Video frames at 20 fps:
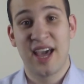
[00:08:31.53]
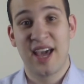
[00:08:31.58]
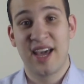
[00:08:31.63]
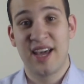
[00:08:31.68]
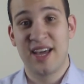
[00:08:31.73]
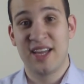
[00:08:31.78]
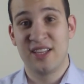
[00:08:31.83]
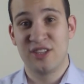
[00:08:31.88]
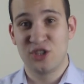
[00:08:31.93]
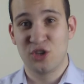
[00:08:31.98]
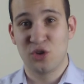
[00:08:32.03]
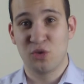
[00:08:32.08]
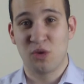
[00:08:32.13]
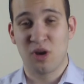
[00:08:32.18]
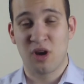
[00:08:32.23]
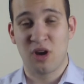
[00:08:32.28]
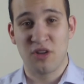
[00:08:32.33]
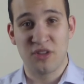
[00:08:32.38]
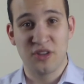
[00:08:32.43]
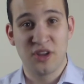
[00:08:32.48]
and so
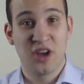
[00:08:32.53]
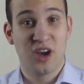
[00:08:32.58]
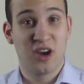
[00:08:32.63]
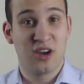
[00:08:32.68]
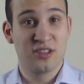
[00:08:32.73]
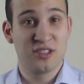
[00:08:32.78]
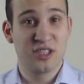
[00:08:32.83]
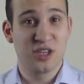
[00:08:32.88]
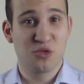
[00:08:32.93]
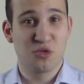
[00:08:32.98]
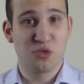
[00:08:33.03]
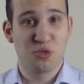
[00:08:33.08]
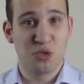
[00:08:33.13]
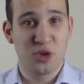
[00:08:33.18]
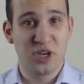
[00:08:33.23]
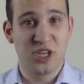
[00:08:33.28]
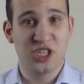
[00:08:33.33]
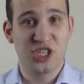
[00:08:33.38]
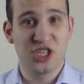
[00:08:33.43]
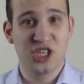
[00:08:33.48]
on until you
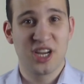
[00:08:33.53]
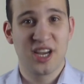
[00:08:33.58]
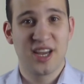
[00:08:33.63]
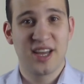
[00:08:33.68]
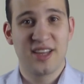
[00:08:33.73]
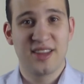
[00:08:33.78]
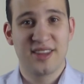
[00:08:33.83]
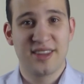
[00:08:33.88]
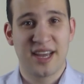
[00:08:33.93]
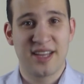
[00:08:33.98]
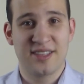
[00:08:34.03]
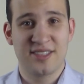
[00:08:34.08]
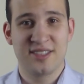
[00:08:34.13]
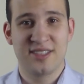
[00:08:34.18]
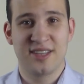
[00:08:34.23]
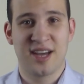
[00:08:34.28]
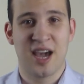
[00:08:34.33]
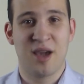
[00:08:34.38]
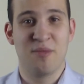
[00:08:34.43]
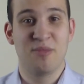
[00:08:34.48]
reach that
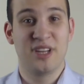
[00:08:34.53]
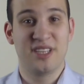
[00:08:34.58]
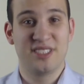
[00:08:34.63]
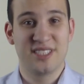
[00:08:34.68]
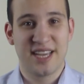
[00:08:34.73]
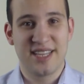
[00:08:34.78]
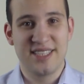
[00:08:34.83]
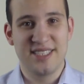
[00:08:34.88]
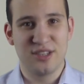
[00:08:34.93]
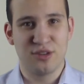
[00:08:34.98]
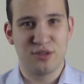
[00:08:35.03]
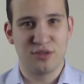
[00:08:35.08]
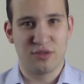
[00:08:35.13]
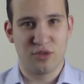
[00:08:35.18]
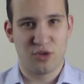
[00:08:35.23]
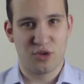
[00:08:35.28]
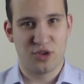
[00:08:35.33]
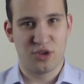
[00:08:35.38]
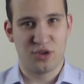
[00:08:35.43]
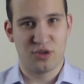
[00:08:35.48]
time that's ideal
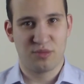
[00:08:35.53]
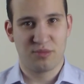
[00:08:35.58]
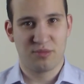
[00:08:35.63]
for you.